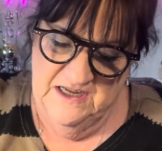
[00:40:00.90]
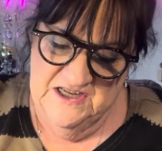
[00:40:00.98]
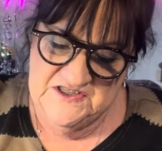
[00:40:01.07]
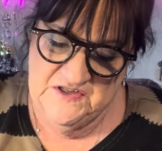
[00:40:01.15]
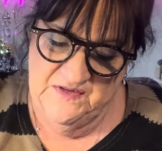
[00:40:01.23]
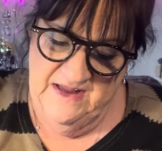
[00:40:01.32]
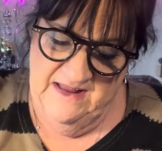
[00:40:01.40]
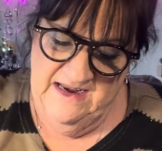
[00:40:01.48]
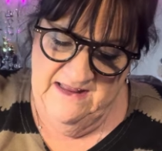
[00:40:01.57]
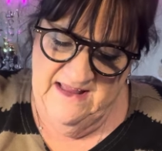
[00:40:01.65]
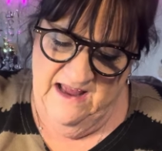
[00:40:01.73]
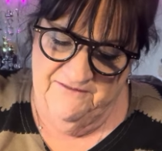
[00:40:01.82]
So they
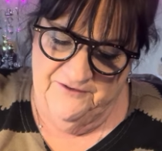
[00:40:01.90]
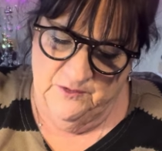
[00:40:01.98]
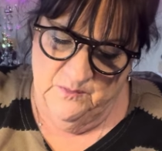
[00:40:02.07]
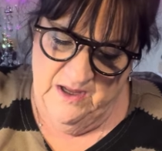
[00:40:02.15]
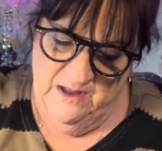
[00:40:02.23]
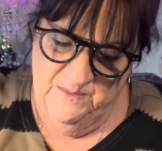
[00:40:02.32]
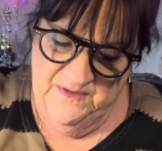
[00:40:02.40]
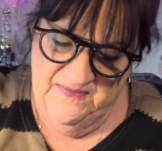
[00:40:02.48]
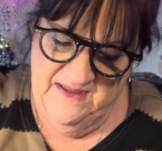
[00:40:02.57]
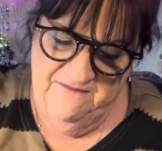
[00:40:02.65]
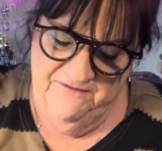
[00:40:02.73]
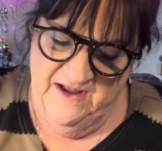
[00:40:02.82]
did that for a while, but
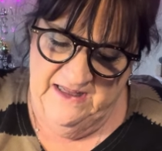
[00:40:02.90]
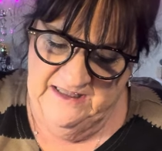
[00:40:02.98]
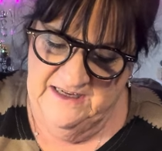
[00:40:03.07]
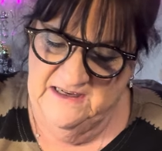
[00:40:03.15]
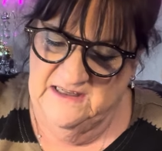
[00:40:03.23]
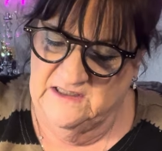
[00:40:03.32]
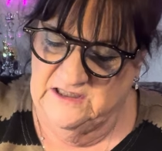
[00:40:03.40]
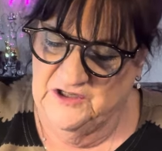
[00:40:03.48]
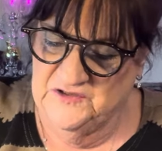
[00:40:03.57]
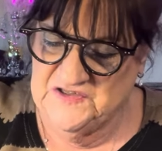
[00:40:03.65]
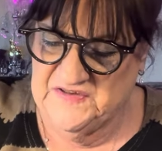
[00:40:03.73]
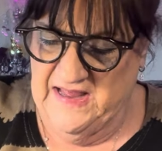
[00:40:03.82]
they finally
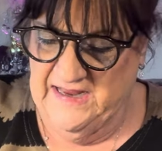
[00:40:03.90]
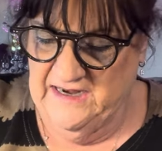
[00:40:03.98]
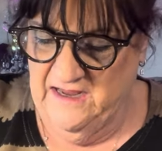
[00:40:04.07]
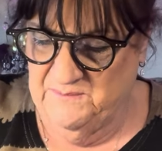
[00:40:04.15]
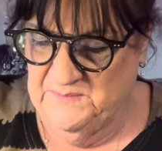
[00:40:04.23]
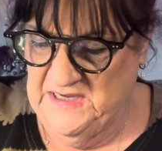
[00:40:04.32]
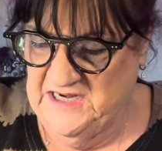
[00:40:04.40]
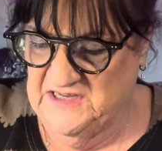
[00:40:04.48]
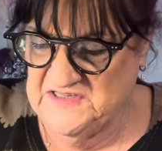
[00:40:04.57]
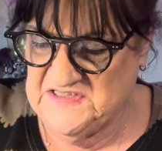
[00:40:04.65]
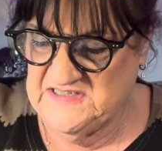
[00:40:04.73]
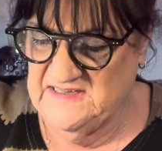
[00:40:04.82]
closed that up
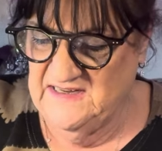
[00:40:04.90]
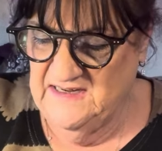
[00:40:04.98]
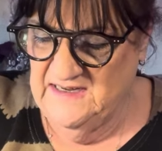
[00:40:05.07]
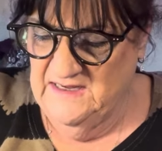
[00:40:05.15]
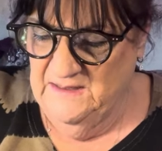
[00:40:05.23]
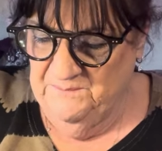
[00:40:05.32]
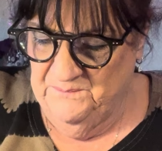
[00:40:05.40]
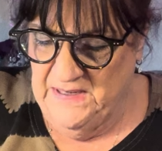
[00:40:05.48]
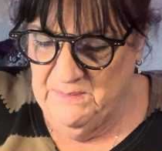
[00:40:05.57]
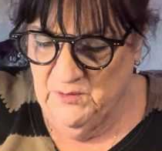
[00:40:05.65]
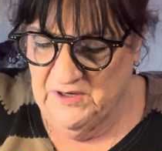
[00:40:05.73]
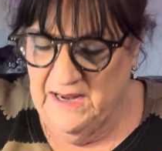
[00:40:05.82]
because
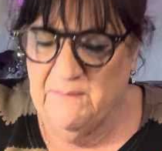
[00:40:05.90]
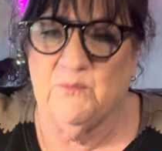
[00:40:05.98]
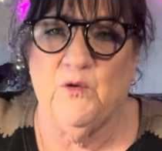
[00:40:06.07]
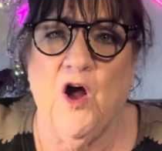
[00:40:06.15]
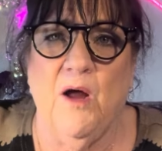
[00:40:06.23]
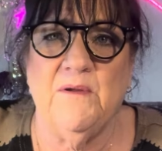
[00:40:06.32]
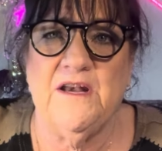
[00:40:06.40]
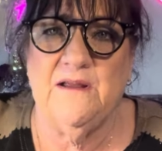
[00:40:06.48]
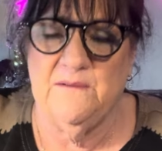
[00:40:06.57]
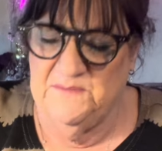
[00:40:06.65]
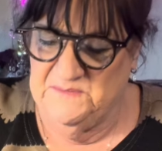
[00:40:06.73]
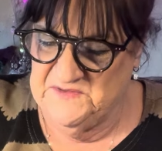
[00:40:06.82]
people kept robbing
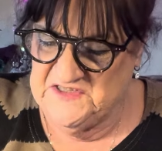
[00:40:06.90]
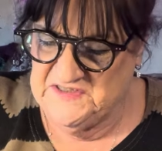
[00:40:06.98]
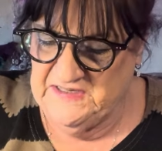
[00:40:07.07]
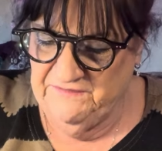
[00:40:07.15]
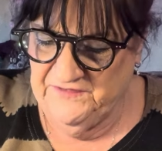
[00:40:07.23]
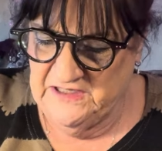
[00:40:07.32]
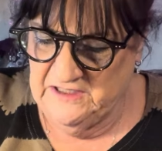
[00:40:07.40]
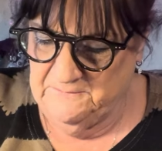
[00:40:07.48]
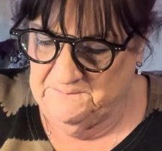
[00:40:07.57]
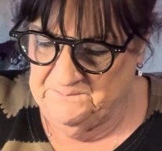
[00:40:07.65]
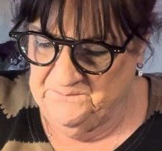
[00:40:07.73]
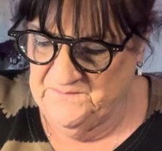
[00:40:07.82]
them and stiffing
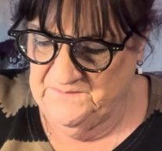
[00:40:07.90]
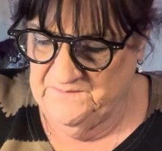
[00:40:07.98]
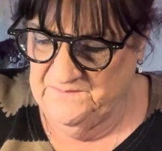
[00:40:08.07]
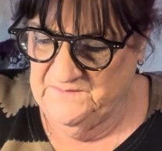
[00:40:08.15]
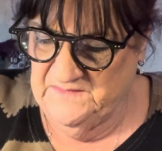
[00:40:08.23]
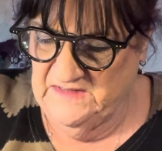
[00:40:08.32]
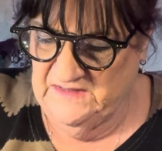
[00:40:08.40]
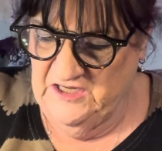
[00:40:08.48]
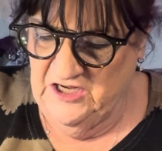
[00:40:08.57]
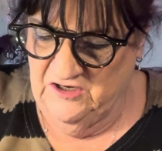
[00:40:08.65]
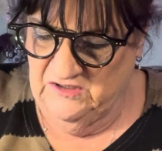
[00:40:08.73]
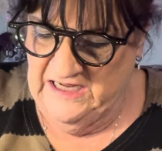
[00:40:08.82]
them.
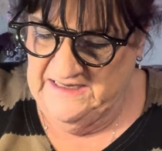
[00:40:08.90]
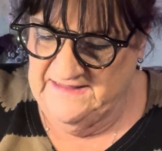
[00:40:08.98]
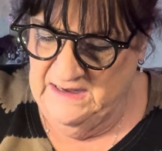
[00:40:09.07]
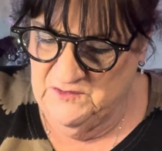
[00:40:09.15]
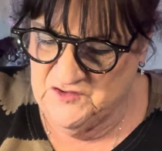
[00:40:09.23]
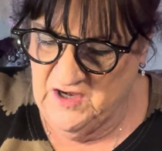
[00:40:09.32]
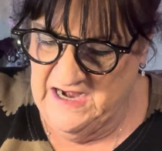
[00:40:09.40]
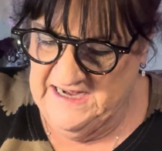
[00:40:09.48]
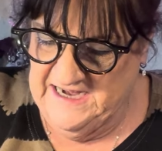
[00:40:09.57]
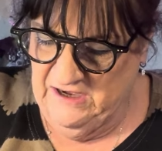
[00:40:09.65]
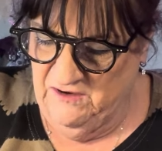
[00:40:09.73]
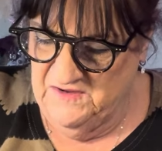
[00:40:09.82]
You know, like they would try to
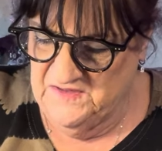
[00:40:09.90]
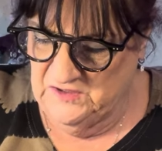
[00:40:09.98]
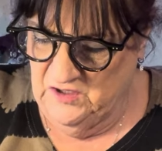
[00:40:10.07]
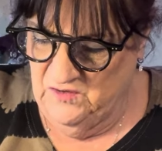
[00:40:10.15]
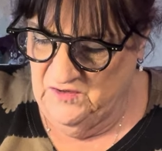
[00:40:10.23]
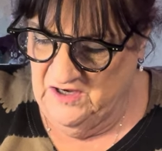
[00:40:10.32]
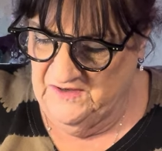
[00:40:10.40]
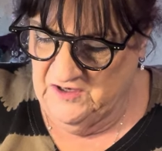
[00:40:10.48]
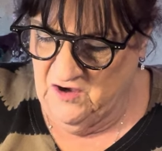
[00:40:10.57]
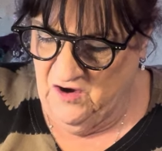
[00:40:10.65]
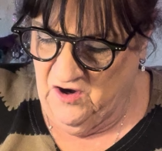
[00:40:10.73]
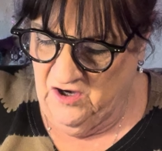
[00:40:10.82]
carry the loan on the
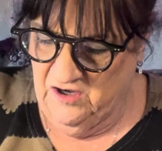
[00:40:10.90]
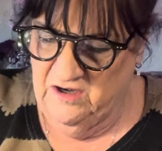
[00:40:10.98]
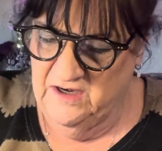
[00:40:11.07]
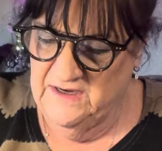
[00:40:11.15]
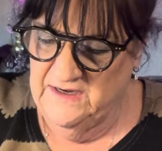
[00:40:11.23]
car.